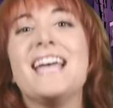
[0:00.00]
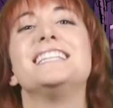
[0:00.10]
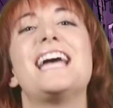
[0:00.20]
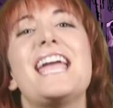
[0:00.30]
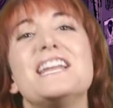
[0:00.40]

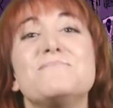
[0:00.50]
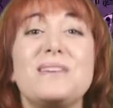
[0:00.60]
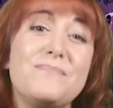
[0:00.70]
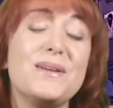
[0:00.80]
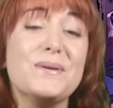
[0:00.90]
Diane and
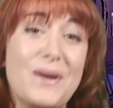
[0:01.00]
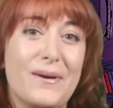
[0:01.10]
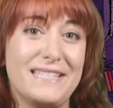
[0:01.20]
P B are no